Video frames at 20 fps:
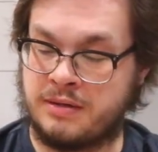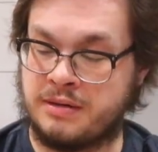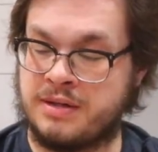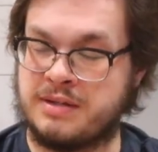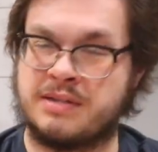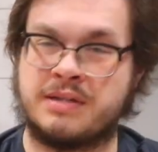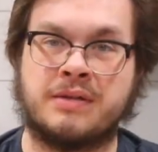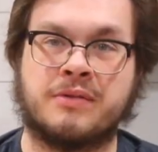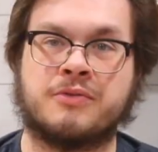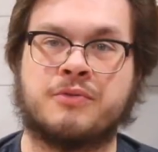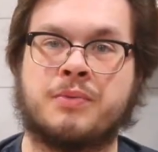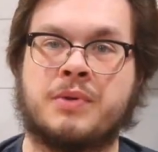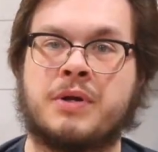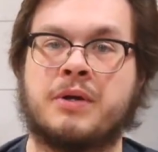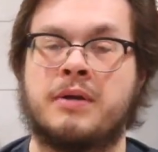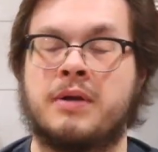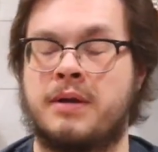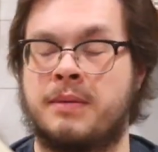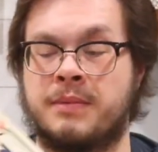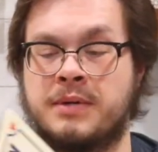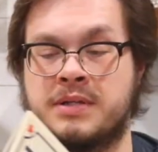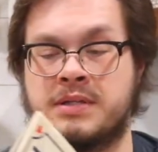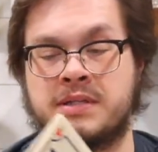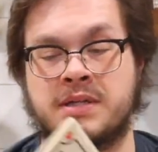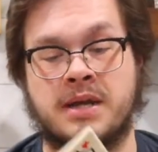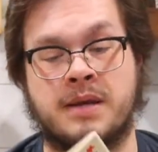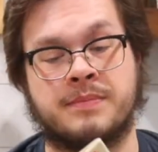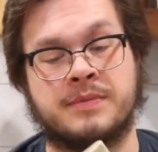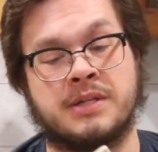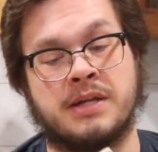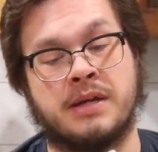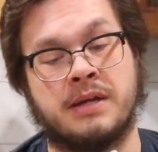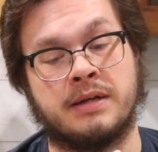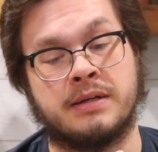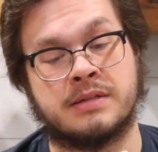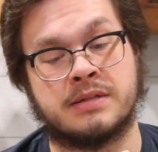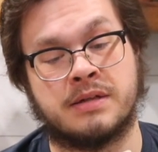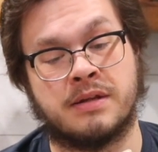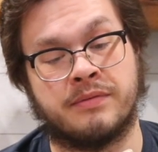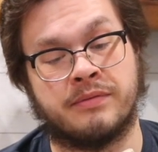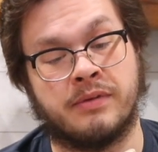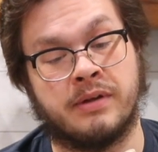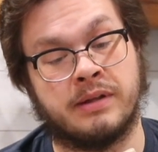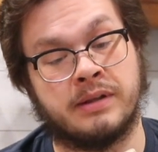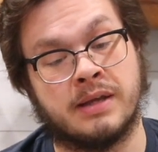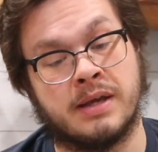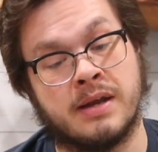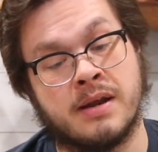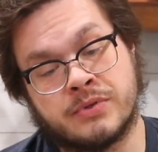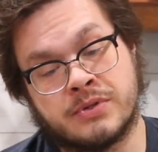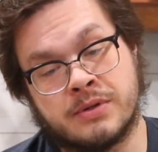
That sounds weird. I'm going to stop saying stuff like that.